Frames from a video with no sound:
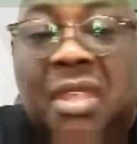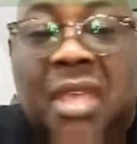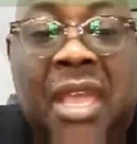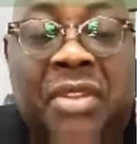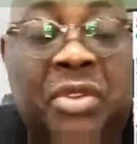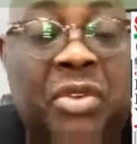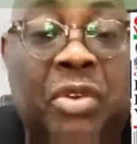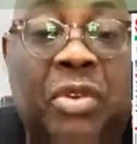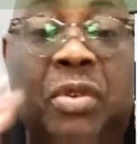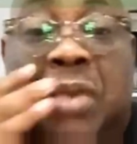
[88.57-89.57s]
I don't
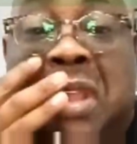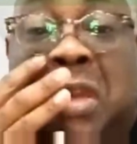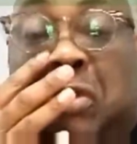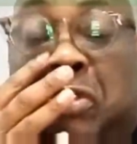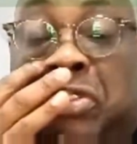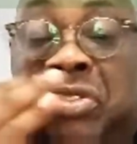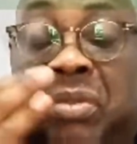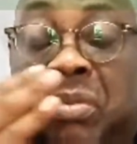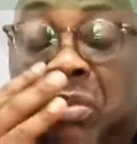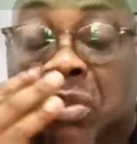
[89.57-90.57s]
know. When I was
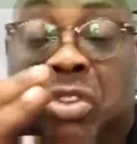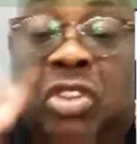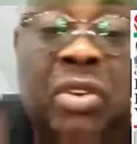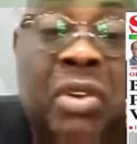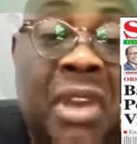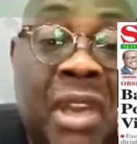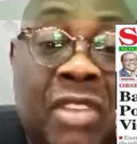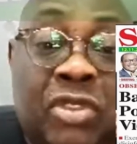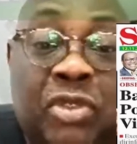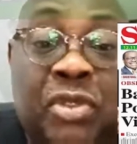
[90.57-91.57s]
younger, I
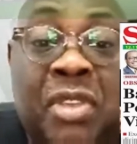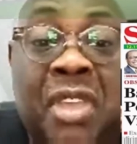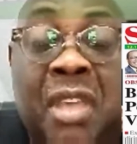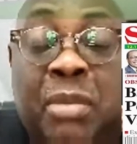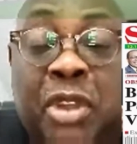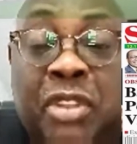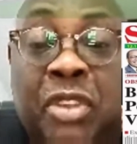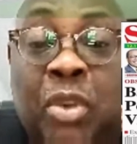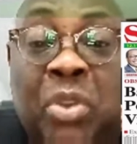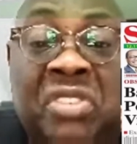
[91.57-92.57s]
used to hear about
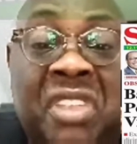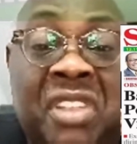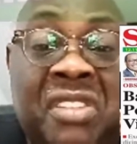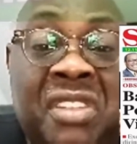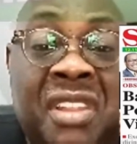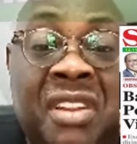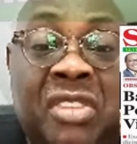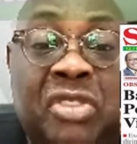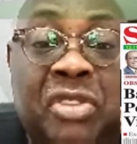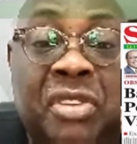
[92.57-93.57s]
a wasted
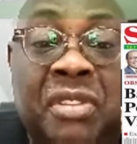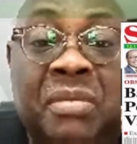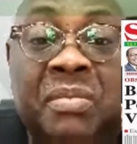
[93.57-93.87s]
generation.